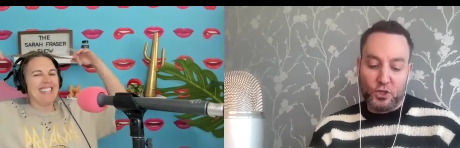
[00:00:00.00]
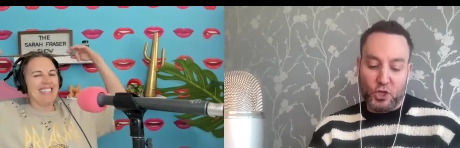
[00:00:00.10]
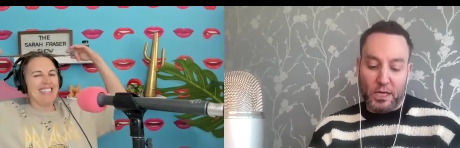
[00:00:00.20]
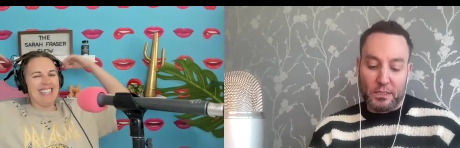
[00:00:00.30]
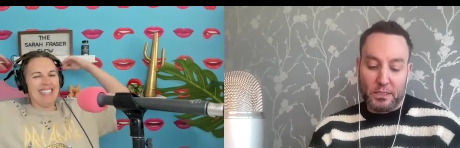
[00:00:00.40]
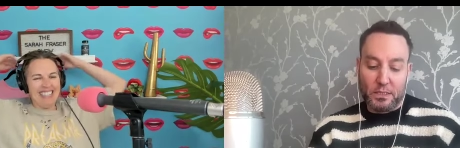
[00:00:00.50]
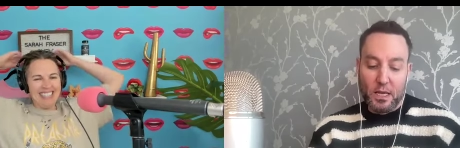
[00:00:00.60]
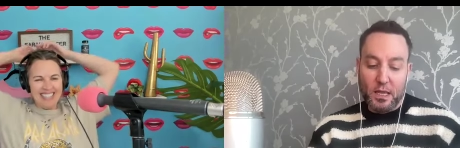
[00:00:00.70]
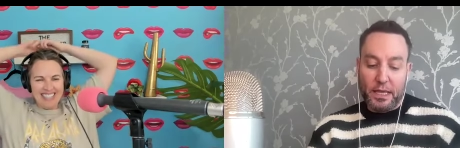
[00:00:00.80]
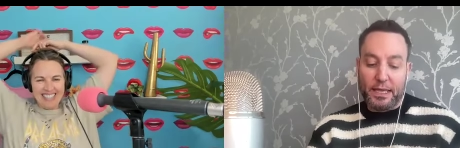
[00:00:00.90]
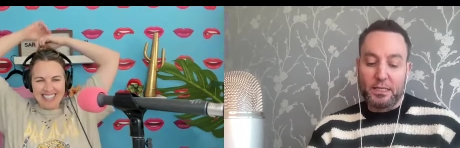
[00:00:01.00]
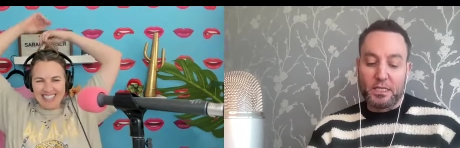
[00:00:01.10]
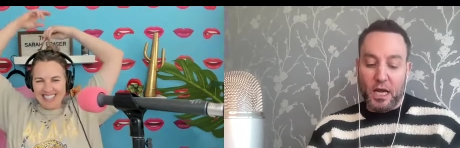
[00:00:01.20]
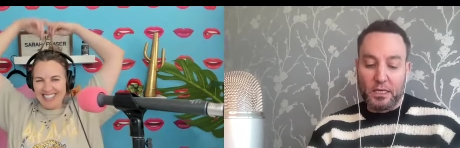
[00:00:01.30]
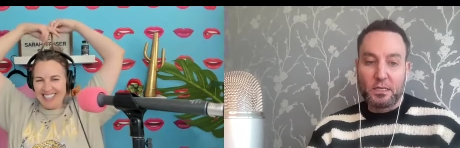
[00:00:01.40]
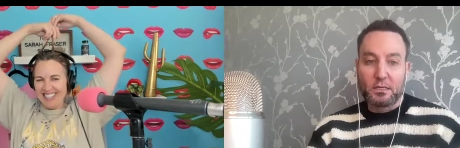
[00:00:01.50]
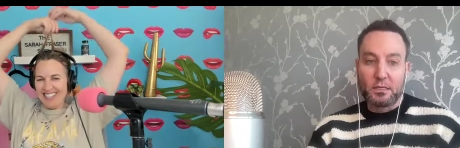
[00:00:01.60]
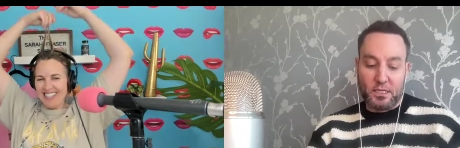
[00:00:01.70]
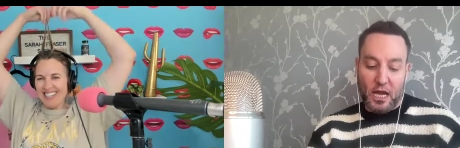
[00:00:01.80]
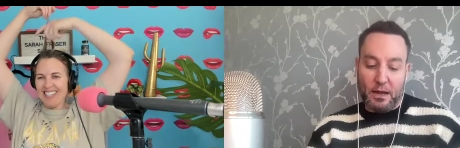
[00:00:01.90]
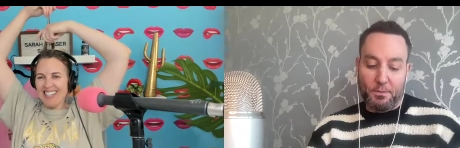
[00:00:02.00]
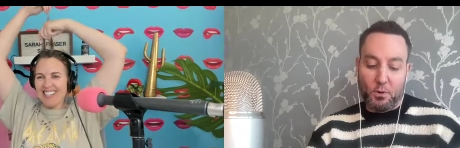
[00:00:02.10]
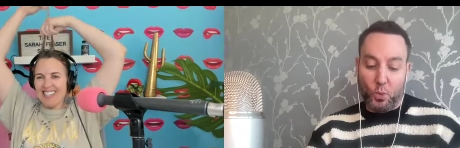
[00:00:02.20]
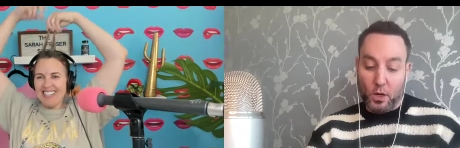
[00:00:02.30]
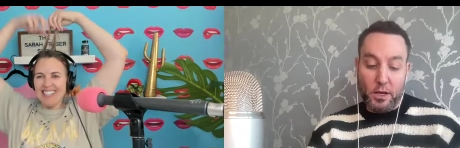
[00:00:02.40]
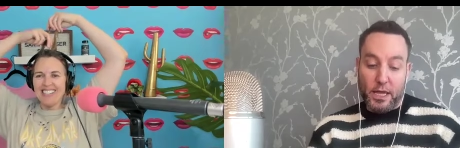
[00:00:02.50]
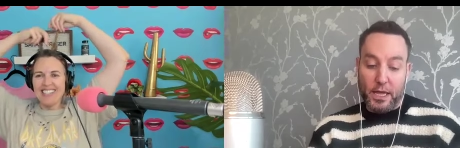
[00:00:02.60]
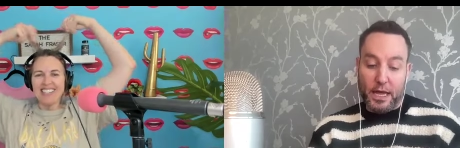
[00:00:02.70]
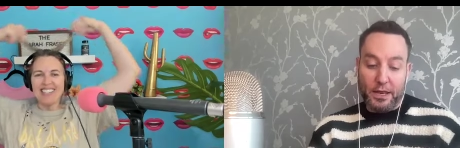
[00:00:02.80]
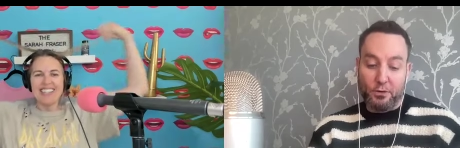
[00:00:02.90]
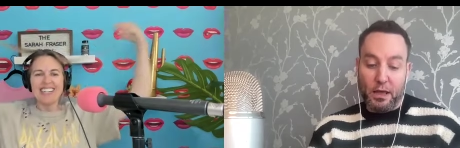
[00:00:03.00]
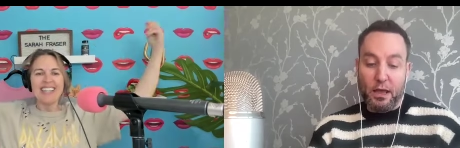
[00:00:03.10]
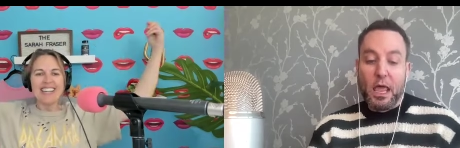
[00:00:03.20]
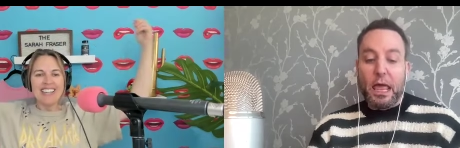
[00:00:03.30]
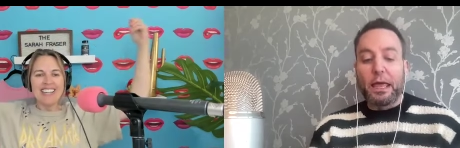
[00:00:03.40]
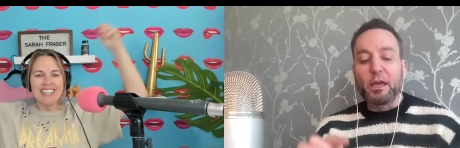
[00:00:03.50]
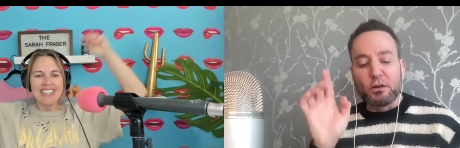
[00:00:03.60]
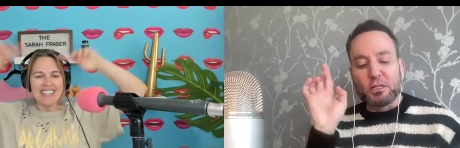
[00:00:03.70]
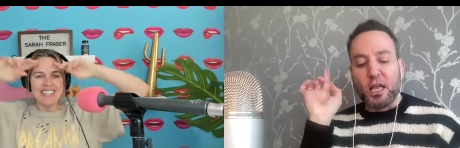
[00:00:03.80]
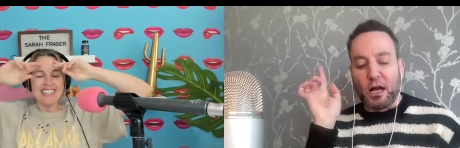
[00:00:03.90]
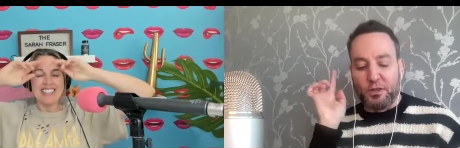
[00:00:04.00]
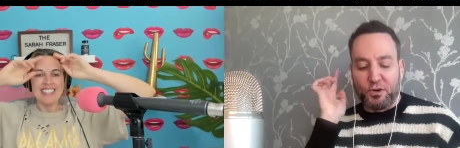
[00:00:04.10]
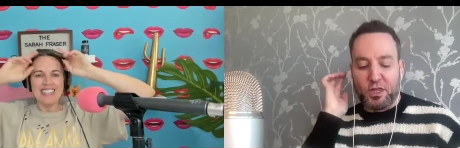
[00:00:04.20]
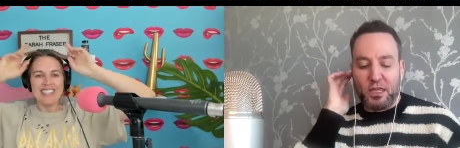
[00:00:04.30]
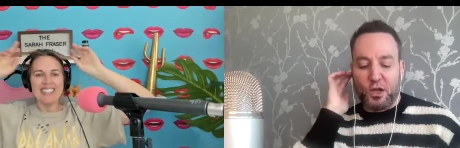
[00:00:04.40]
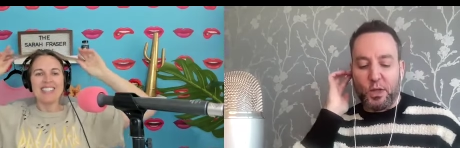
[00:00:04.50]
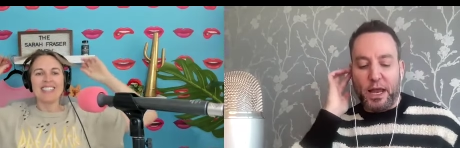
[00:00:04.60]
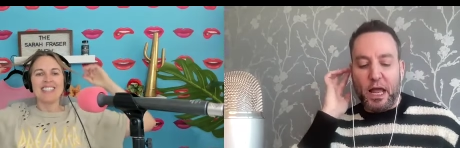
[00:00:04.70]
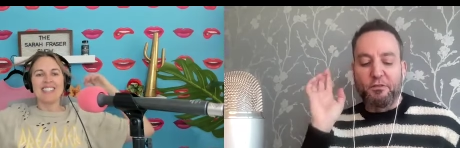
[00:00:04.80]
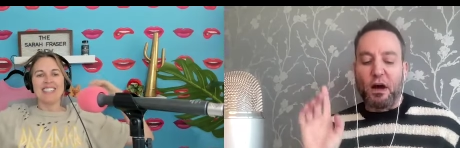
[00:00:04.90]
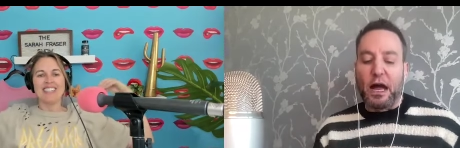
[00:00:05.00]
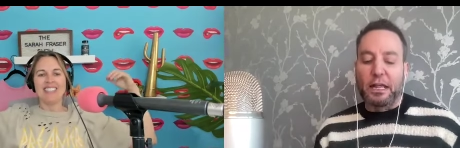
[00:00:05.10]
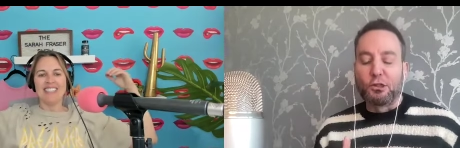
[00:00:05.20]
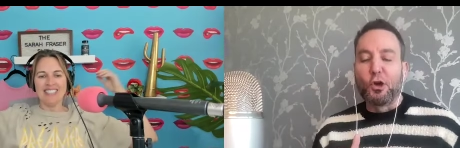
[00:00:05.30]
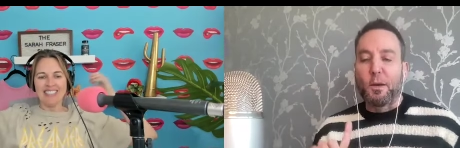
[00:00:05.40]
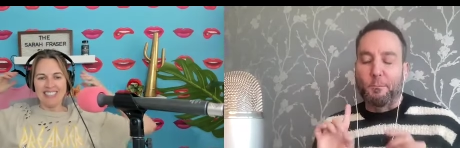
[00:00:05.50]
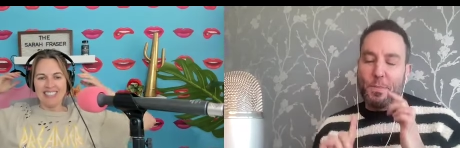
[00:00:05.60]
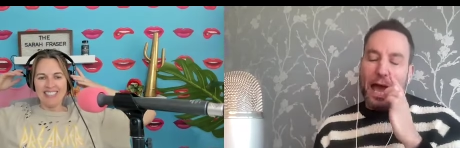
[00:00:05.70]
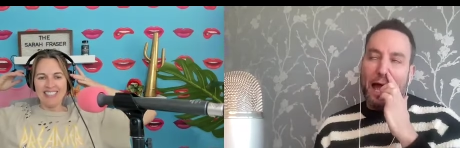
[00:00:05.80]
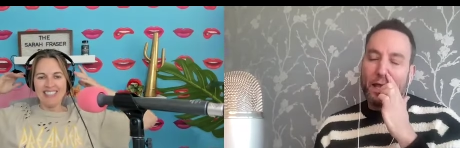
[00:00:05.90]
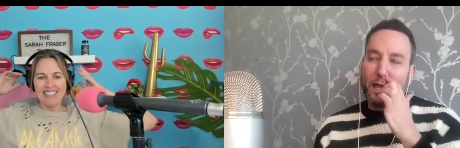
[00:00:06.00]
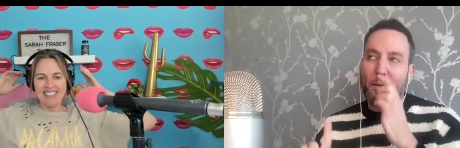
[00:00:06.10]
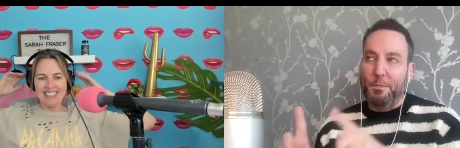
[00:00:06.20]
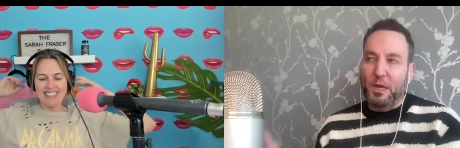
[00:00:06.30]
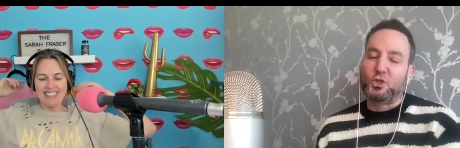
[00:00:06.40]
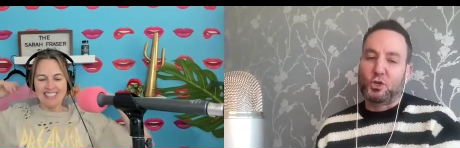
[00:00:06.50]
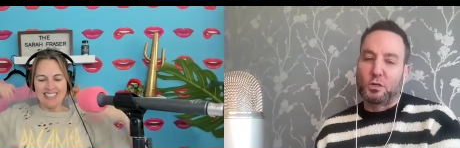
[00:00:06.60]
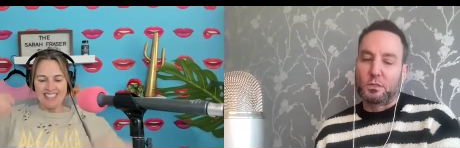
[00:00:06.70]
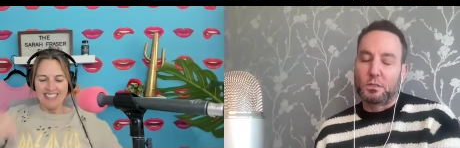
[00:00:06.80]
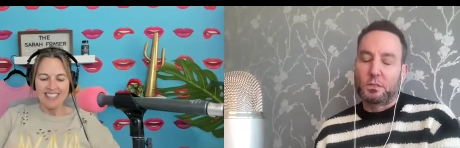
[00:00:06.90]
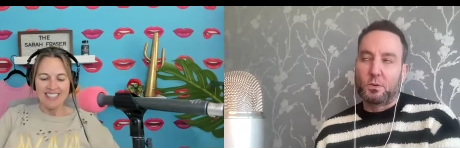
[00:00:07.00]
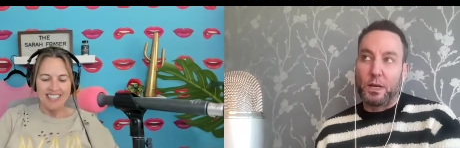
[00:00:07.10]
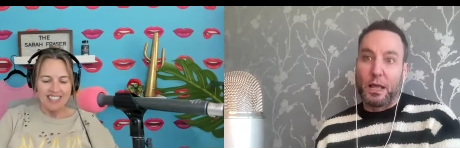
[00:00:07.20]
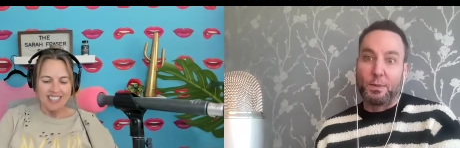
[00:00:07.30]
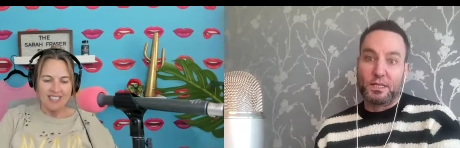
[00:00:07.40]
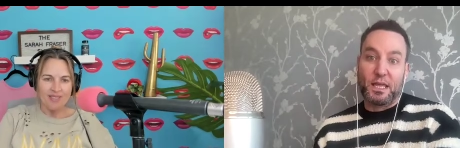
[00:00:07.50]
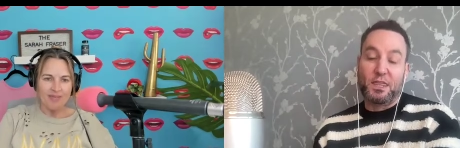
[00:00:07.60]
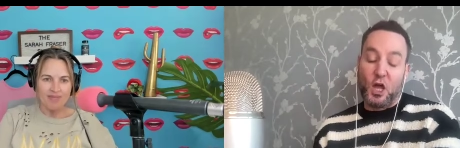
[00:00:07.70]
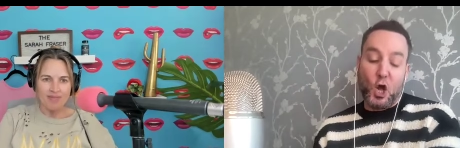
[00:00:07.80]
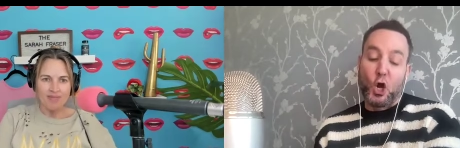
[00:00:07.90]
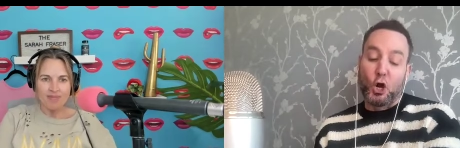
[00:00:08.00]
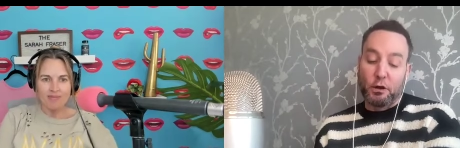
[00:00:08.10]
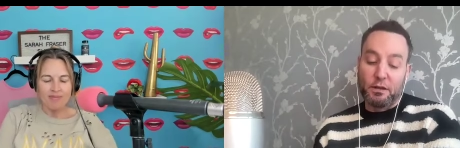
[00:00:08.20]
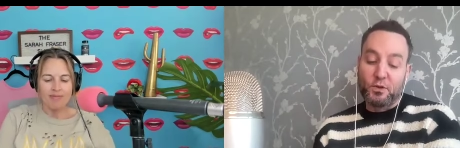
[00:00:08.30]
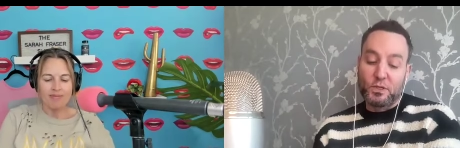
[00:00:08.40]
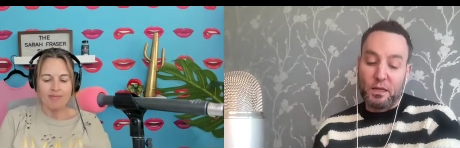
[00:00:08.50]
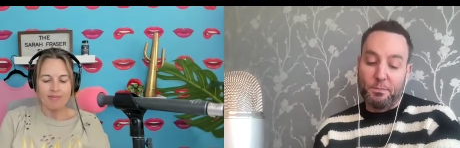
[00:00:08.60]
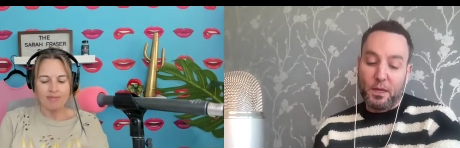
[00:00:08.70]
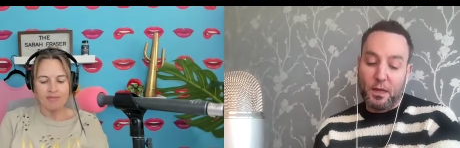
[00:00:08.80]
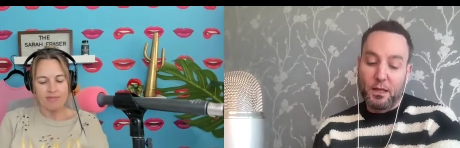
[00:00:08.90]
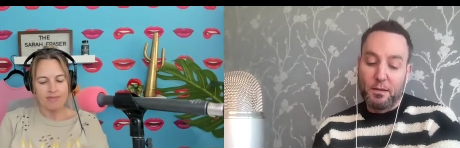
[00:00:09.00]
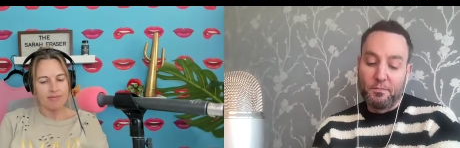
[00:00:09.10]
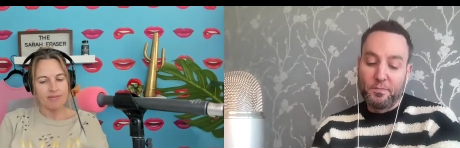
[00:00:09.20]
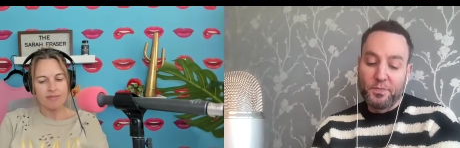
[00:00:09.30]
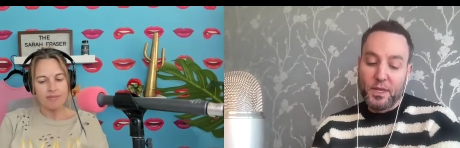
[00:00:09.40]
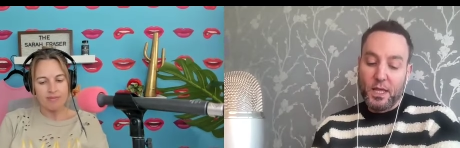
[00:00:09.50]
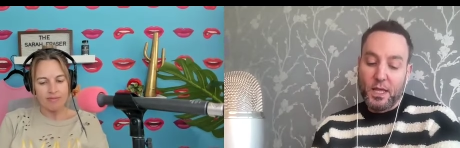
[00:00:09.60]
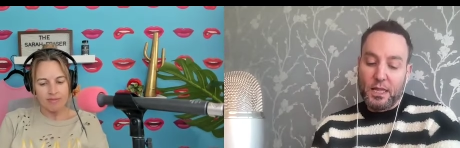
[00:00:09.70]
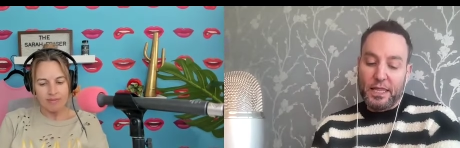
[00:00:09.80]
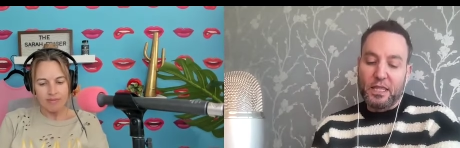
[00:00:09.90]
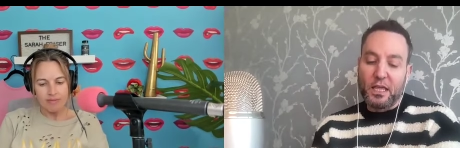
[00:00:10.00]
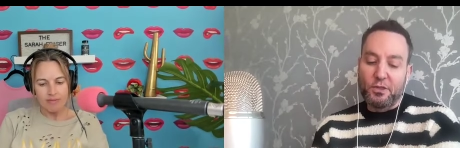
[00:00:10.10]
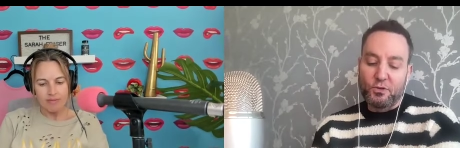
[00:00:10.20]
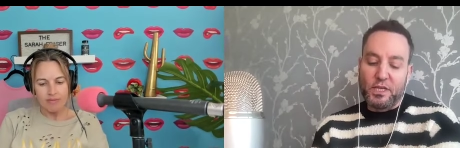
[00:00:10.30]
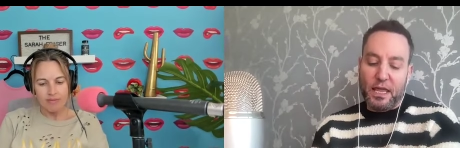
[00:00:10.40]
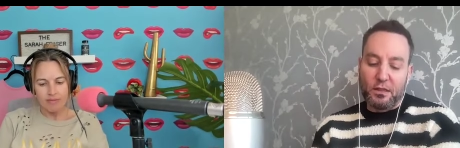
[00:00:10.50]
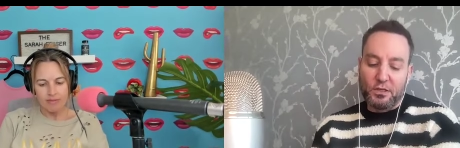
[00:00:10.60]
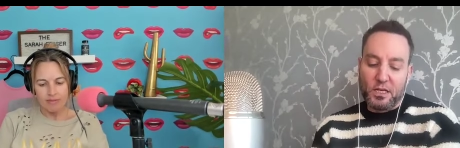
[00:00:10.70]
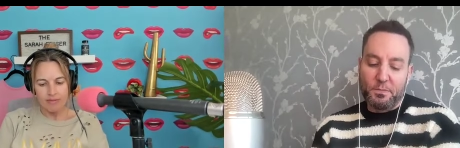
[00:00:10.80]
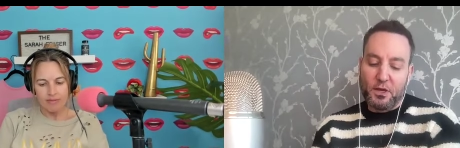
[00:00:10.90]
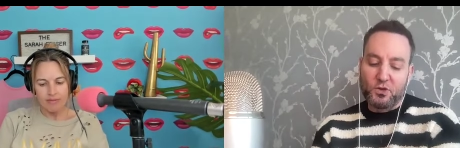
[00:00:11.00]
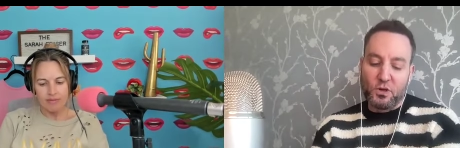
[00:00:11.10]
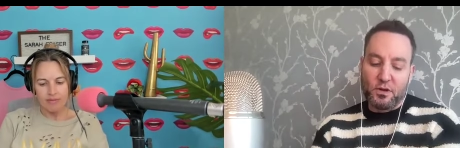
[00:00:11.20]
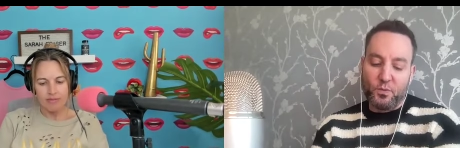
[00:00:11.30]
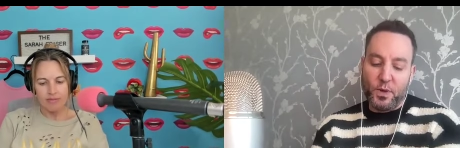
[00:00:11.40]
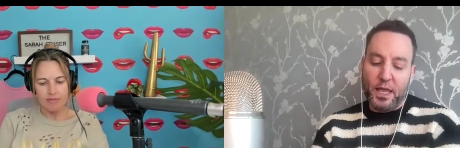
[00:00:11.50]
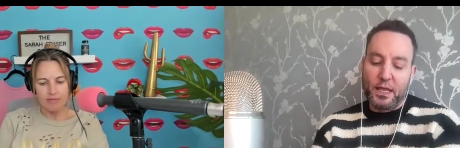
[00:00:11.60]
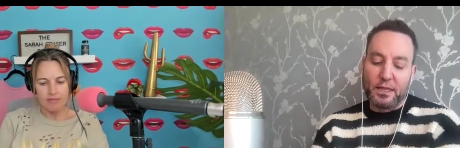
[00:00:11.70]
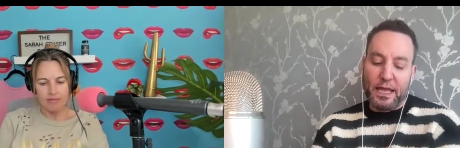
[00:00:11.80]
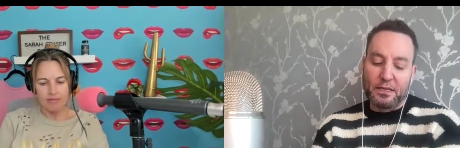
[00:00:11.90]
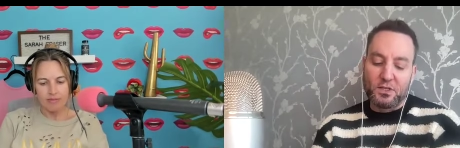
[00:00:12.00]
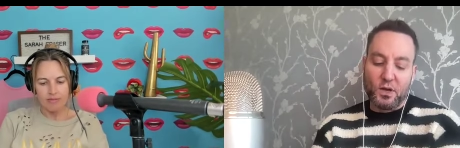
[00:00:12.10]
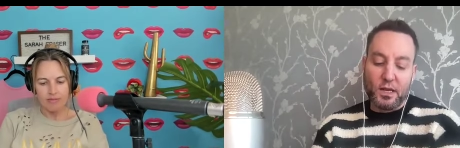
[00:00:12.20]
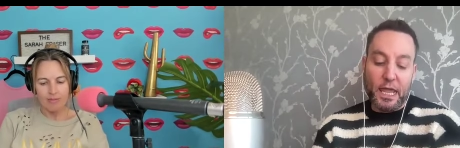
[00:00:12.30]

Speaker 1: It just it does stop working. I don't know. And here's the other thing though. Like if I look back at pictures when I was in the heart of Ozempic, like the other day I looked at a picture of when I last saw